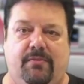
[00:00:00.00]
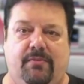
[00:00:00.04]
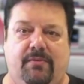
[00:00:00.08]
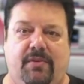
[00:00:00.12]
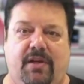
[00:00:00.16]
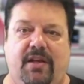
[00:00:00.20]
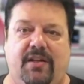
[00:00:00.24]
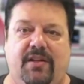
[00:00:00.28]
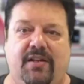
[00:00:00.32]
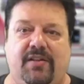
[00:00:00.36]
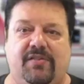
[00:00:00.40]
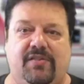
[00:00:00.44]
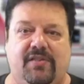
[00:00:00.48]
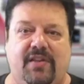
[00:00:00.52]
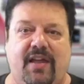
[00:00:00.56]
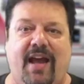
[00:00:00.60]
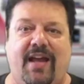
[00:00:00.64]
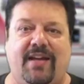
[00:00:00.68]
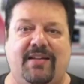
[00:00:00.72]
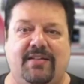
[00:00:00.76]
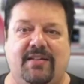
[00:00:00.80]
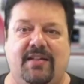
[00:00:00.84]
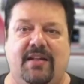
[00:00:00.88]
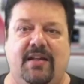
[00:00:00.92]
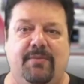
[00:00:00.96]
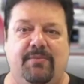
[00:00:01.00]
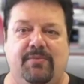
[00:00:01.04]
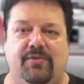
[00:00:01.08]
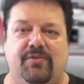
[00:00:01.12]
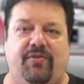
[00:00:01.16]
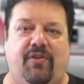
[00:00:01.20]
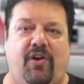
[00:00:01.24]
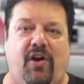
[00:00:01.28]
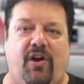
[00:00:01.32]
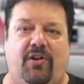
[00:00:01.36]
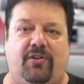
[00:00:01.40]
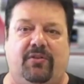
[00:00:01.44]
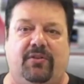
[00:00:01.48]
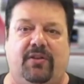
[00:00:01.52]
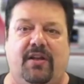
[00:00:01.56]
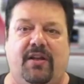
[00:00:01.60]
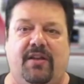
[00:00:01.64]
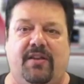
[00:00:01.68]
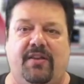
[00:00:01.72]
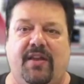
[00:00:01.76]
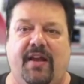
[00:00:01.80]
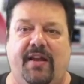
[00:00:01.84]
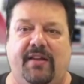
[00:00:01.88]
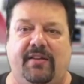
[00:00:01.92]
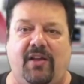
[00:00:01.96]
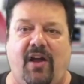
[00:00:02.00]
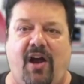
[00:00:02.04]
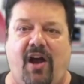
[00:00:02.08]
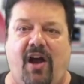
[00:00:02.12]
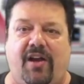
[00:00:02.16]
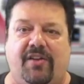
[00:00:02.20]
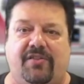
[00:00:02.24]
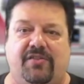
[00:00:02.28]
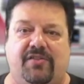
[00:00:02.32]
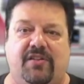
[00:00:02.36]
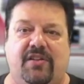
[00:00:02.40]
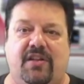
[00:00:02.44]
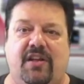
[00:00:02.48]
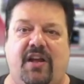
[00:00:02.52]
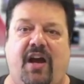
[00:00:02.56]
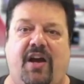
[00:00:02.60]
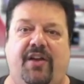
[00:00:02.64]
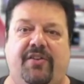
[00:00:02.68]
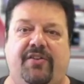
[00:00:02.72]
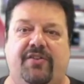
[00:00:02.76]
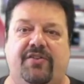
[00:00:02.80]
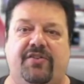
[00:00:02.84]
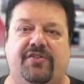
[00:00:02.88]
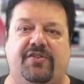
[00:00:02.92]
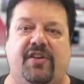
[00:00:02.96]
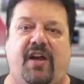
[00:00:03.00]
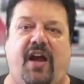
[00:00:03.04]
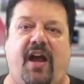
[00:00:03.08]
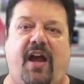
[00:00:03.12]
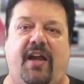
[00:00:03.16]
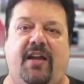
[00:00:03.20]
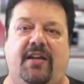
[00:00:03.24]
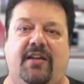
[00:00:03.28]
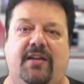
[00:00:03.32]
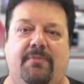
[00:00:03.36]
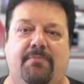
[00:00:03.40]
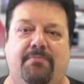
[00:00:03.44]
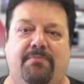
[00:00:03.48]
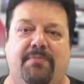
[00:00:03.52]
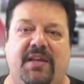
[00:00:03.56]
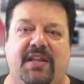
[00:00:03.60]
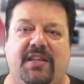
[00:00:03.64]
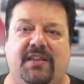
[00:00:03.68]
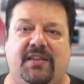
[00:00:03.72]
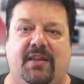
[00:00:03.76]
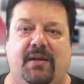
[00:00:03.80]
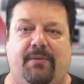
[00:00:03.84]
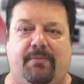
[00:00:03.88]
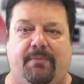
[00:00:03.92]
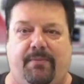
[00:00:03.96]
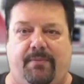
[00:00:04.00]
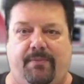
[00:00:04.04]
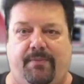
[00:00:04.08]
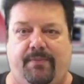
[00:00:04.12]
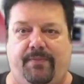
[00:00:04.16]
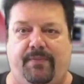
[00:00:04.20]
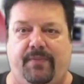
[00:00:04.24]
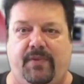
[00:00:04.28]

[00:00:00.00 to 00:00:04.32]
It is that team's fault. They lost. The other side beat them.